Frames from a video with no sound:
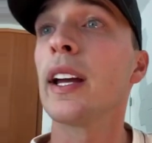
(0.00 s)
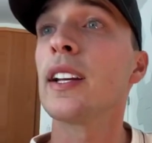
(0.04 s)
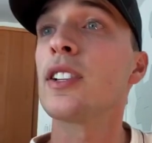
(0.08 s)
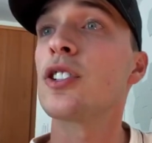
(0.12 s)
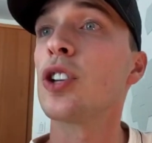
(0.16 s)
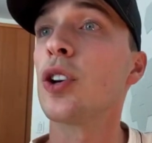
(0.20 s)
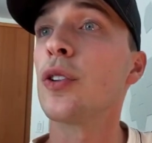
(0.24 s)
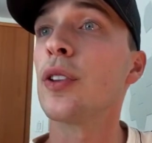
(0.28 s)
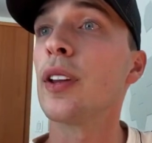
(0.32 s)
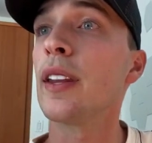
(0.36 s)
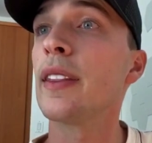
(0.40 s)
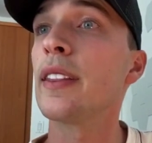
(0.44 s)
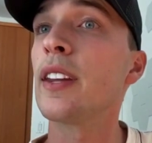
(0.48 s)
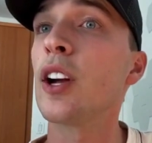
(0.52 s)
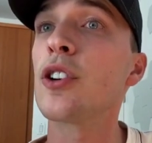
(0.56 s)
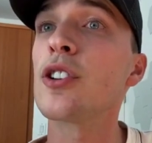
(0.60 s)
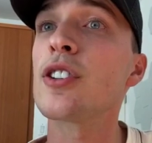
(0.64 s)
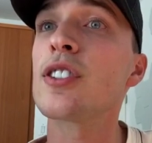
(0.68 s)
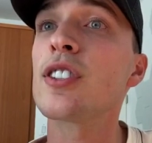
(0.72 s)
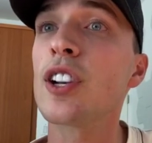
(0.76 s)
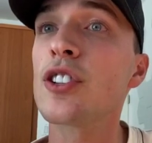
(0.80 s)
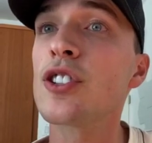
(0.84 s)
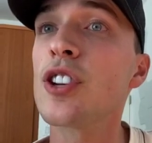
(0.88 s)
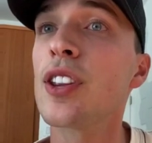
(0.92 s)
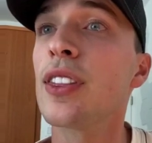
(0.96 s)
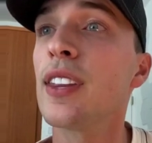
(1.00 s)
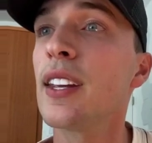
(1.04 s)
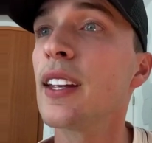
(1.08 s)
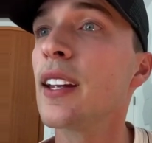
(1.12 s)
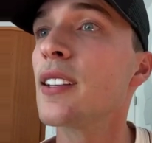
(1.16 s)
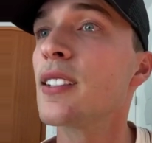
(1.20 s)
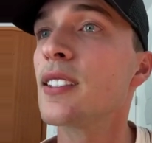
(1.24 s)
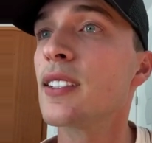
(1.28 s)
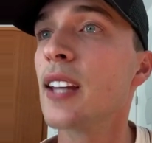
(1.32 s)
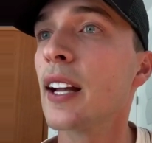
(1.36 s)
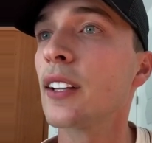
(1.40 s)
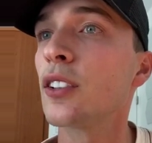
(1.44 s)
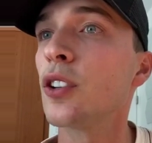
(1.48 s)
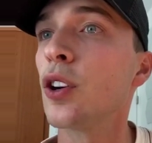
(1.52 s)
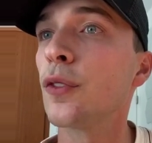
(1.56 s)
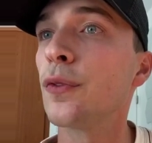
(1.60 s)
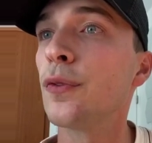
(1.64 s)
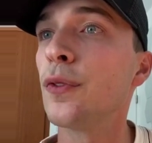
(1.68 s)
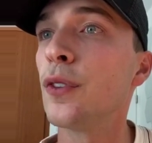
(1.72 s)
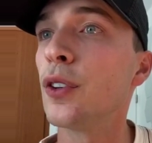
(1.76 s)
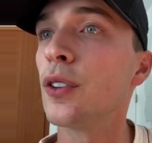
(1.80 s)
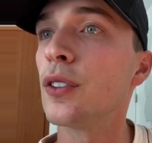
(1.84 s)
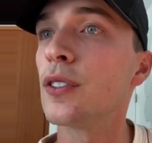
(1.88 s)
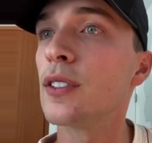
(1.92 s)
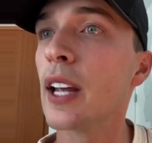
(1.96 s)
Okay, so there's such a thing as
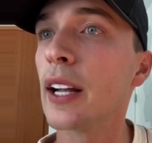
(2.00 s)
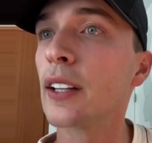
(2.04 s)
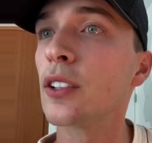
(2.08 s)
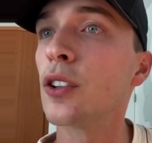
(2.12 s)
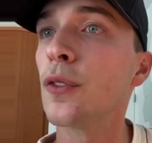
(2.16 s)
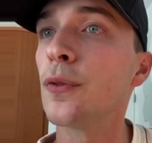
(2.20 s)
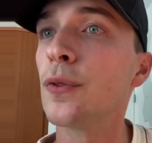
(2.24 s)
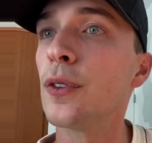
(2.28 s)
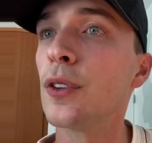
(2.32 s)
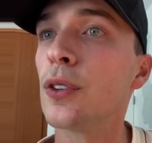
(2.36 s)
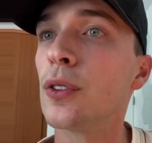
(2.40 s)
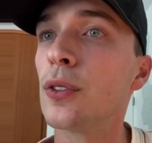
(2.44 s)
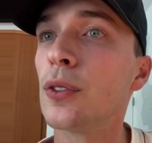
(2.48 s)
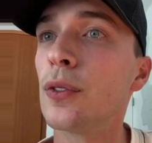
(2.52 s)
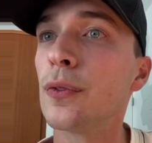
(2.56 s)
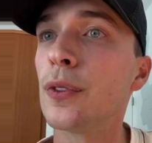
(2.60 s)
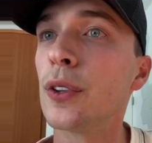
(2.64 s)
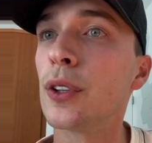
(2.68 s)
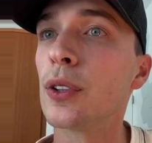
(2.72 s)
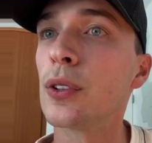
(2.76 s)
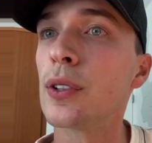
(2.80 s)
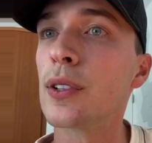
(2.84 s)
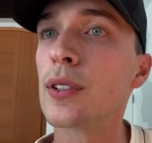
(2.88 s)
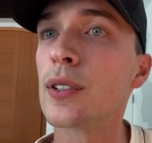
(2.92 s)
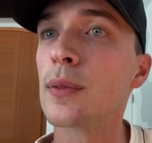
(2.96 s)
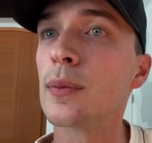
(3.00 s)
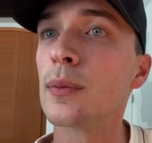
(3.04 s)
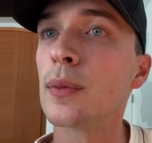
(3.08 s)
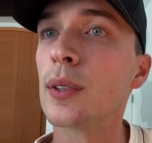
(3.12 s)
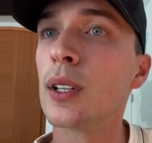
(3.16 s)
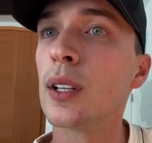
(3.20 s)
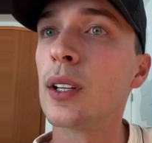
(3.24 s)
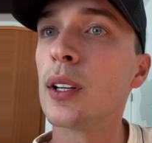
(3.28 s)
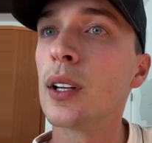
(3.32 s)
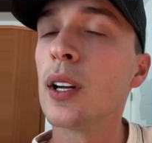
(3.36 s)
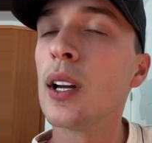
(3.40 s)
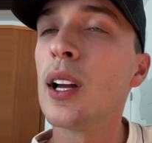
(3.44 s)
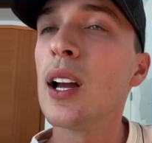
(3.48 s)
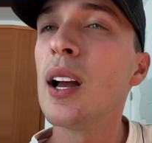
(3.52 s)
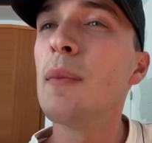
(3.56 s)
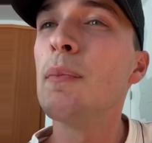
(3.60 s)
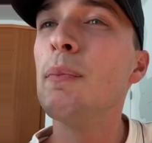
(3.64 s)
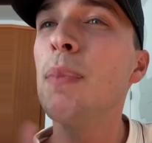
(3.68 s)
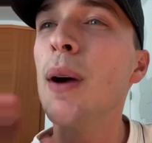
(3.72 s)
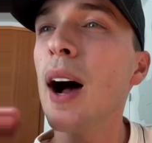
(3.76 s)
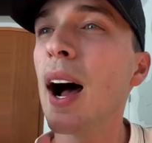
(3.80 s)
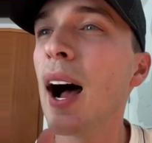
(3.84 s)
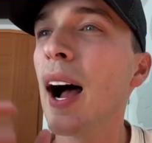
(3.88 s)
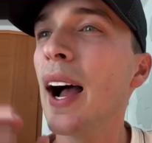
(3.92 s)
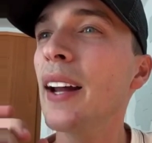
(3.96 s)
techno-feudalism.
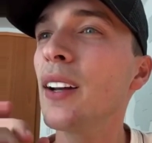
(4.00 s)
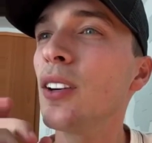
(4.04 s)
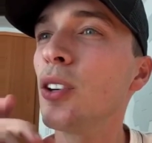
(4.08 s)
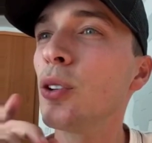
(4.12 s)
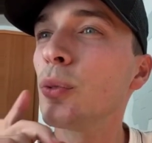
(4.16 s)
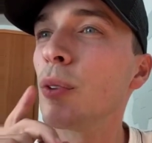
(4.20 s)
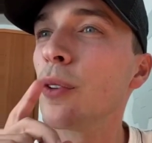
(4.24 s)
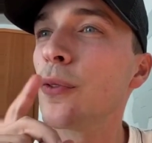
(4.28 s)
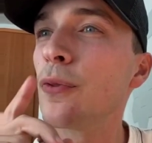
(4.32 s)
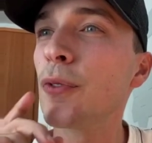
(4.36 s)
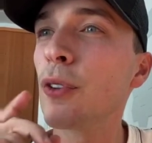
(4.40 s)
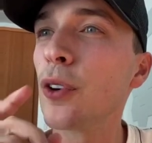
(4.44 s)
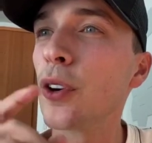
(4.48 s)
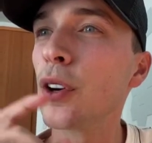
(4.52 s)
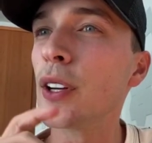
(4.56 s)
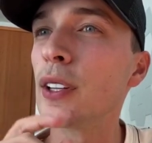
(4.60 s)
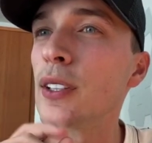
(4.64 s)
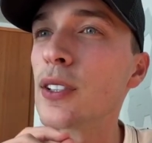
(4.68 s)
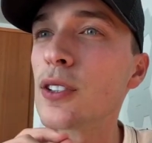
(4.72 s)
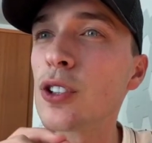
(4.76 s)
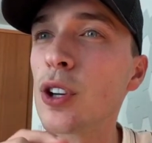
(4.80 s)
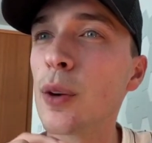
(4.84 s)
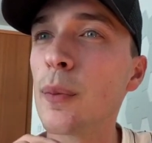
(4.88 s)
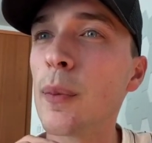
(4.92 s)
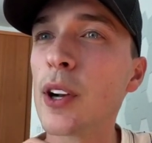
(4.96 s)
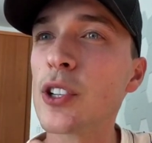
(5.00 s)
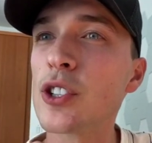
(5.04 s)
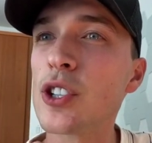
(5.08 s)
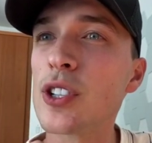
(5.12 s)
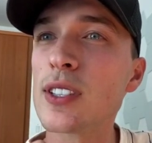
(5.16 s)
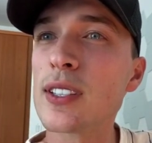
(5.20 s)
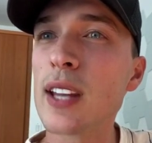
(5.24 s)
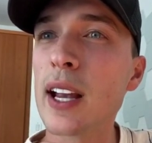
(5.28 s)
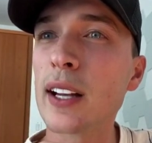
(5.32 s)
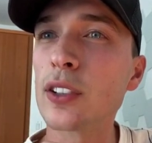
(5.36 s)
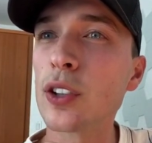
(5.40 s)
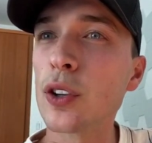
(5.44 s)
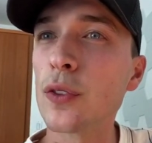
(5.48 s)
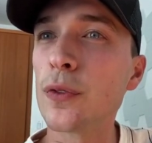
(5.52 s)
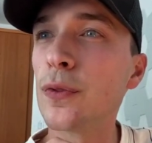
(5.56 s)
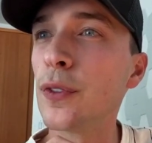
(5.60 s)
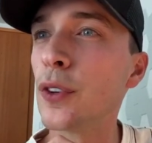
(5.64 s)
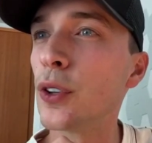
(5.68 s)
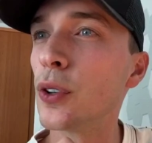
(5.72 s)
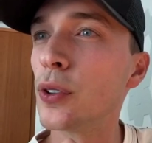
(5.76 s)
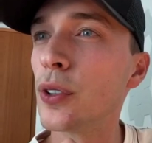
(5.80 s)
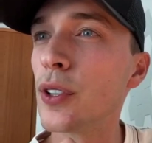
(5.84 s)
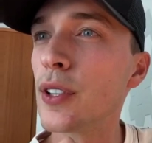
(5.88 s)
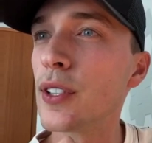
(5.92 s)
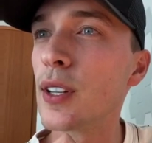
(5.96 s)
But I don't refer it so much as
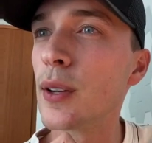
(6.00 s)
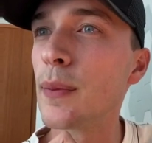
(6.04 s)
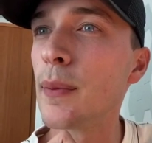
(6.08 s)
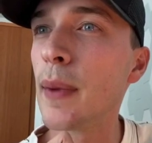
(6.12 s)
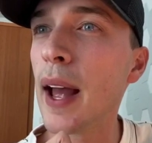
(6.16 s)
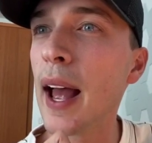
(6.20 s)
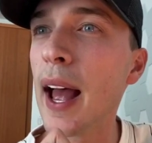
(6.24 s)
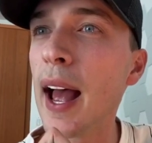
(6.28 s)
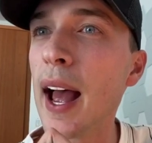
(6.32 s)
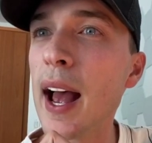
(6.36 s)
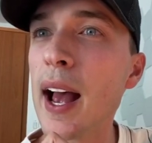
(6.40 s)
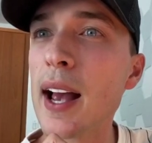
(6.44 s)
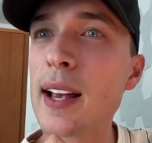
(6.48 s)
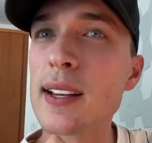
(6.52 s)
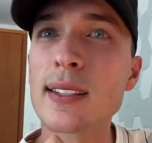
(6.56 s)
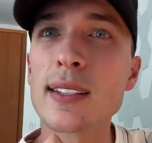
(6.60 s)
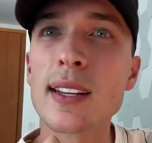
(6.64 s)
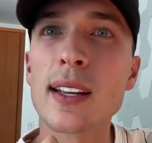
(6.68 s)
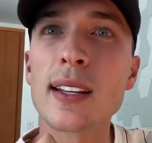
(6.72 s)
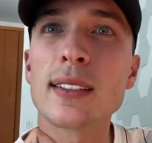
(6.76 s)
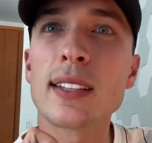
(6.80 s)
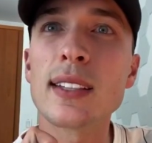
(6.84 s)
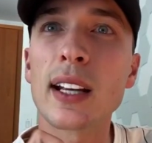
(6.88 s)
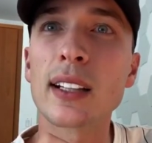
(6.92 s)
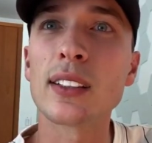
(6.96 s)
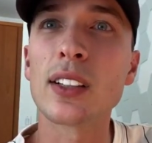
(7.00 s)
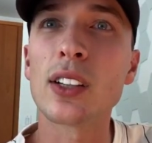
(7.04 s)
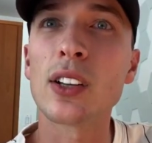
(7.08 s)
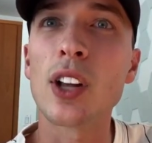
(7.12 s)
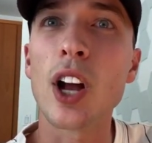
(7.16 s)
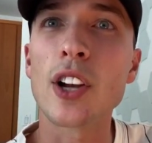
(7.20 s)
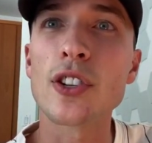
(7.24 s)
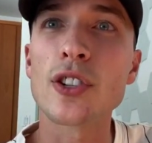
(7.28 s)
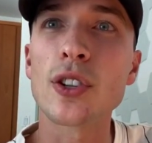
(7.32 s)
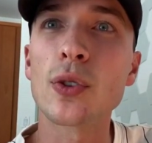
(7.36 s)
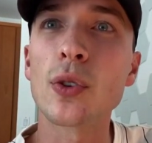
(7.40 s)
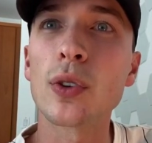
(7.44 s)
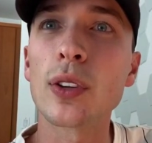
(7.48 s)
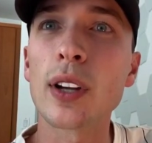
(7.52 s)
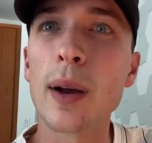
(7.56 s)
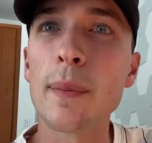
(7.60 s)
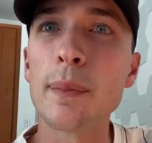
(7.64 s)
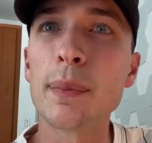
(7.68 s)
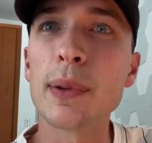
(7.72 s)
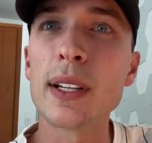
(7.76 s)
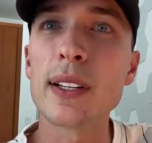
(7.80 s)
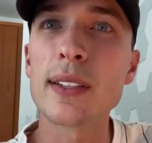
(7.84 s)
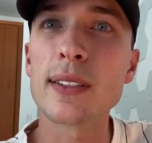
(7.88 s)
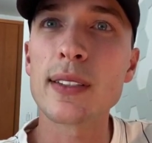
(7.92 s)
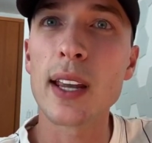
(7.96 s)
techno-feudalism as technological
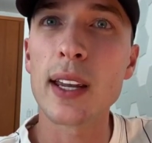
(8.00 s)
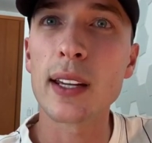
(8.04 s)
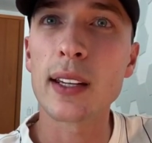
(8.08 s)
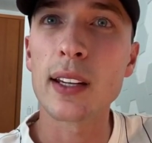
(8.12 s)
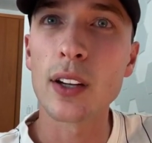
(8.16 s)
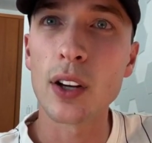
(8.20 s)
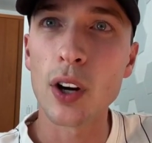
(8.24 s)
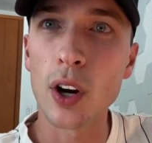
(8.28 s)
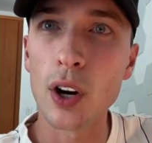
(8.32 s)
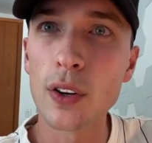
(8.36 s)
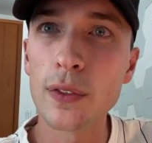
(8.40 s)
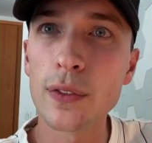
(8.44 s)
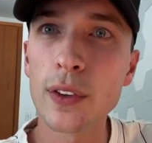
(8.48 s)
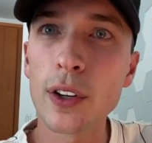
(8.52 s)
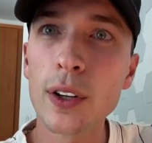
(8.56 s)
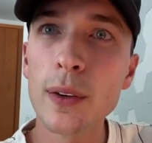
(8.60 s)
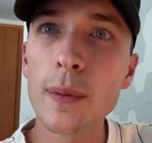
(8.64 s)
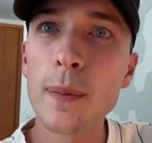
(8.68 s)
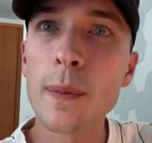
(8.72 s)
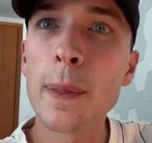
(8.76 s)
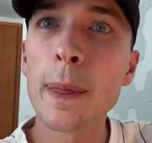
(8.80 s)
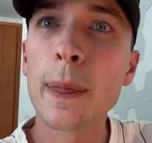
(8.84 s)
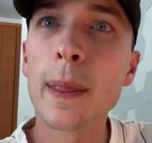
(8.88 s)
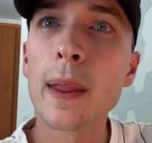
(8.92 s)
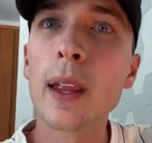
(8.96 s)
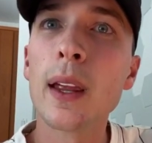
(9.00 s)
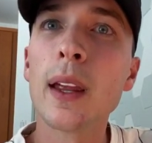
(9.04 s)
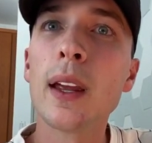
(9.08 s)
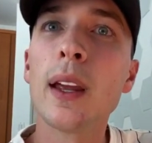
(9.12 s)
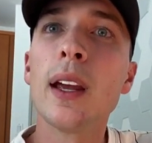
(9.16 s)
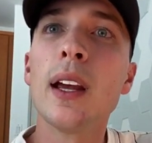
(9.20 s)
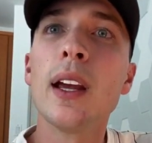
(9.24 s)
companies taking over.